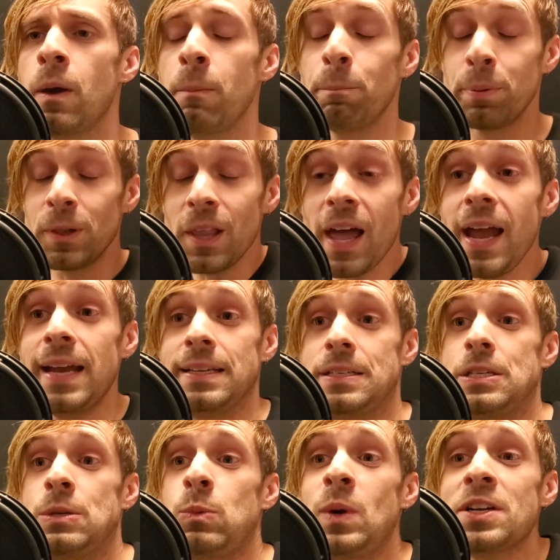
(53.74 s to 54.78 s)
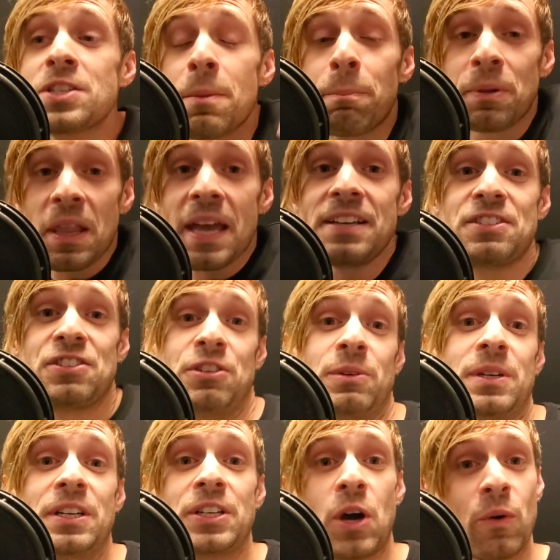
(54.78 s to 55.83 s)
Place! Where's a place you
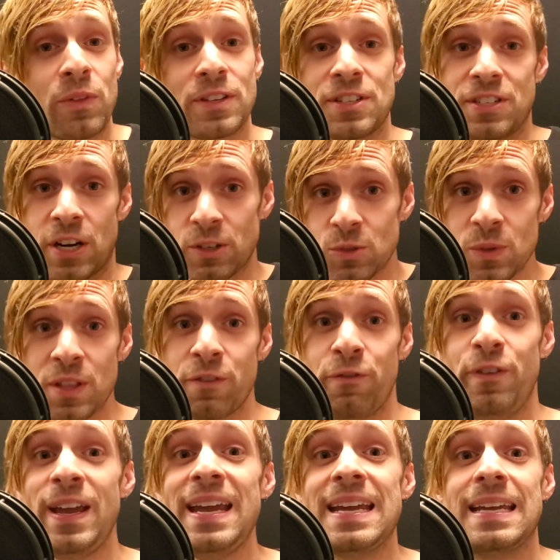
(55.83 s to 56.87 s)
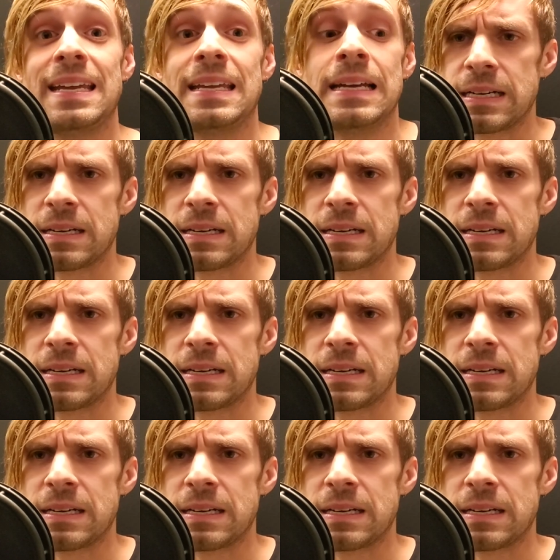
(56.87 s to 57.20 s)
could go that starts with a V?